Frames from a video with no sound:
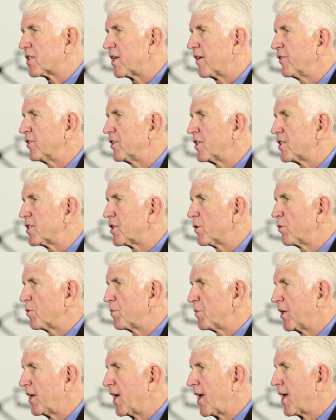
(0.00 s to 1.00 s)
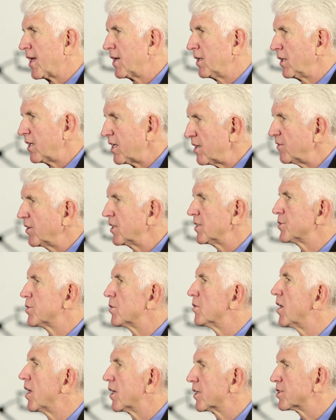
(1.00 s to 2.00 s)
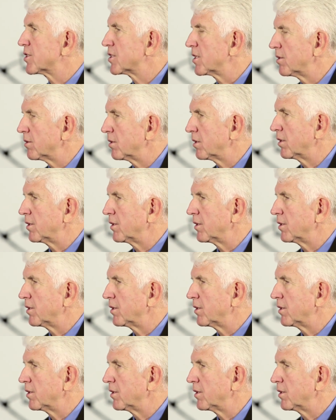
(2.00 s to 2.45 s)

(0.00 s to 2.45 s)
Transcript: 70s it would began leaving Xerox and